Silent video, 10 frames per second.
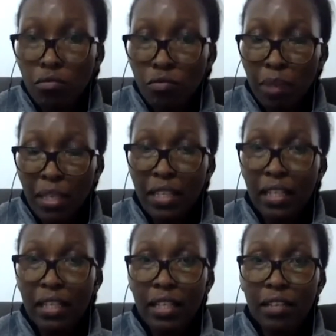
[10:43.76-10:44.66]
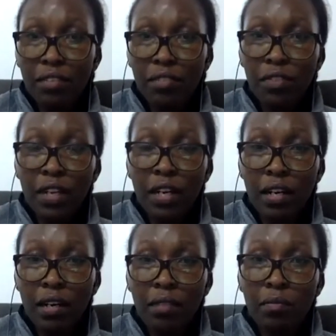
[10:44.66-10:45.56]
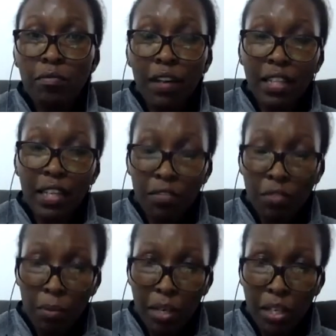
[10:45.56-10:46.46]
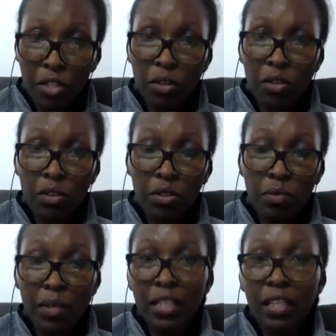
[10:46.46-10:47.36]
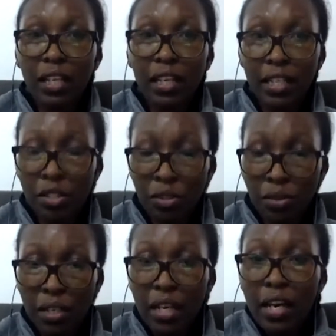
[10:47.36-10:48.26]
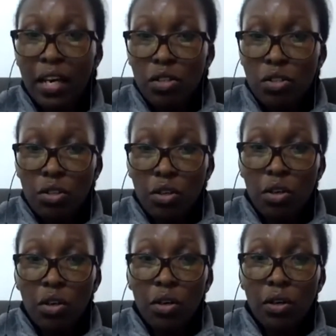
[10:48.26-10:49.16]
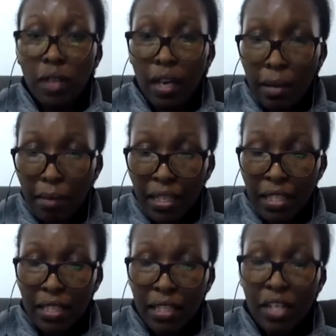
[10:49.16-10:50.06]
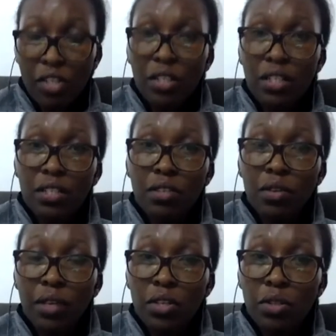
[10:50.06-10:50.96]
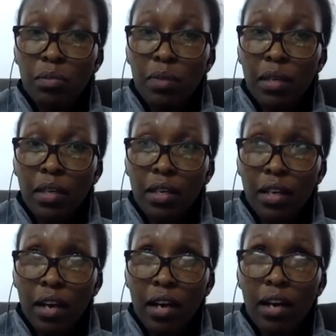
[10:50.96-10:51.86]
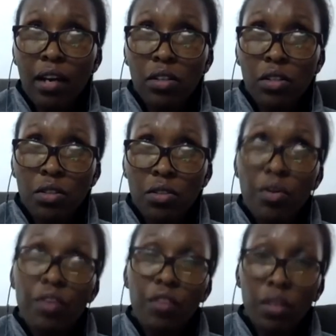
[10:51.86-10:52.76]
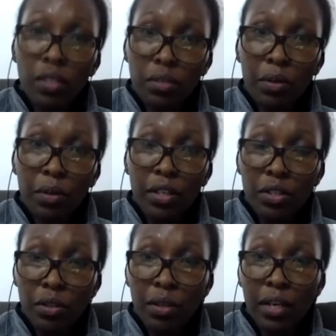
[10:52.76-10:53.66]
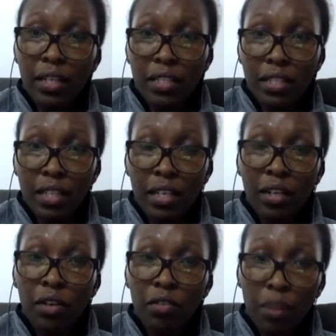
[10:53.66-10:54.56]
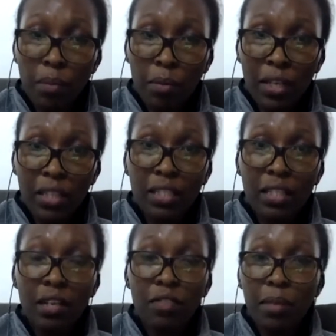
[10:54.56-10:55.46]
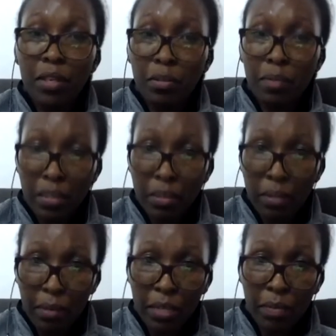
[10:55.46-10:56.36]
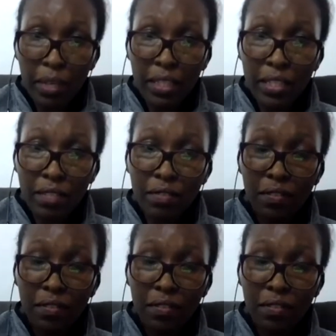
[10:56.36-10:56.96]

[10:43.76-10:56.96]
basically give further information on those particular issues. So my discussion is going to be threefold. We're going to look at the legal frameworks from a domestic perspective,